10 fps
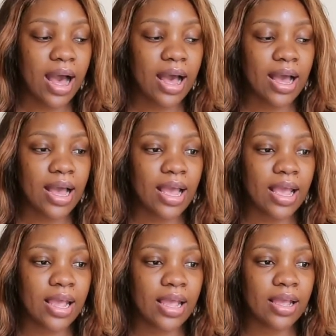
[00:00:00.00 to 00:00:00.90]

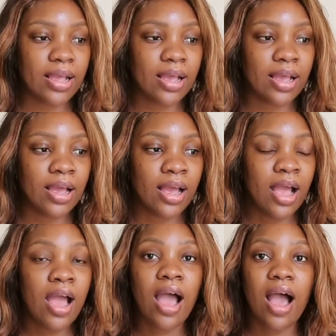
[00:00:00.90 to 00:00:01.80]
I
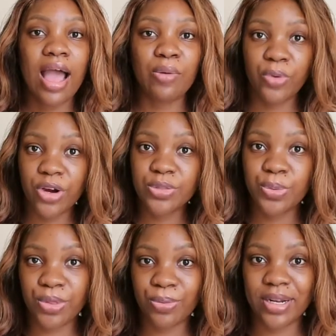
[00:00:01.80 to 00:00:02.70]
worked
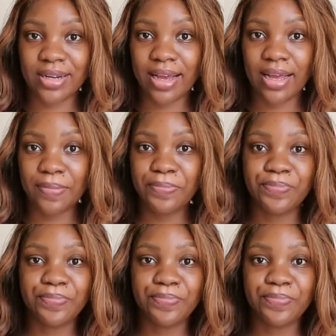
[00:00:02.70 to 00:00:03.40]
with one guy.